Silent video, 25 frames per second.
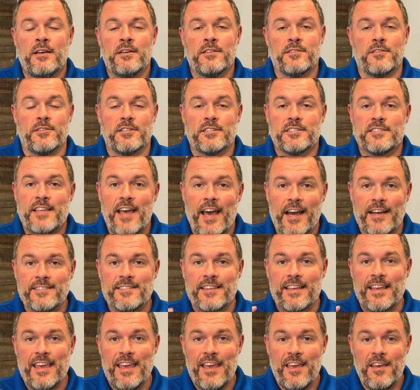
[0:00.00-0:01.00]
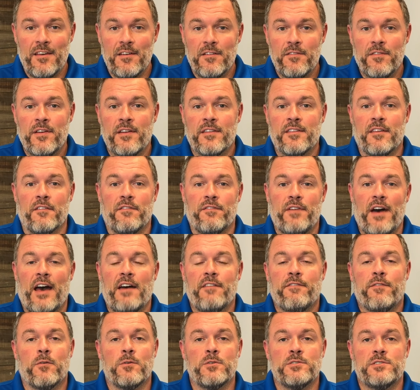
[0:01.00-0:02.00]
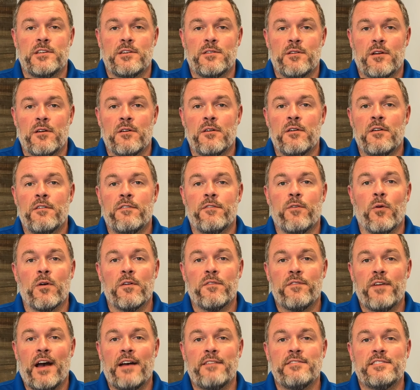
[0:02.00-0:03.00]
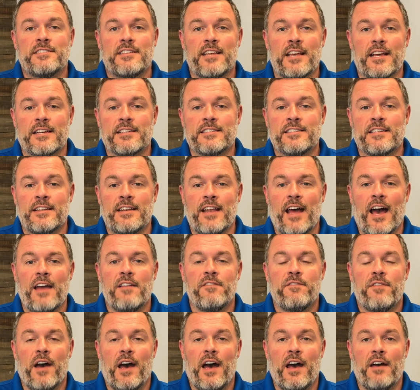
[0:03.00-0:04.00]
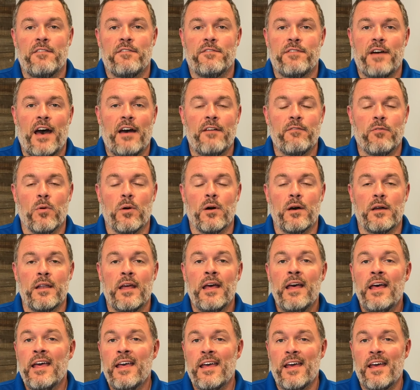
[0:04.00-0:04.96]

So just text GIVE to 540-456-9551,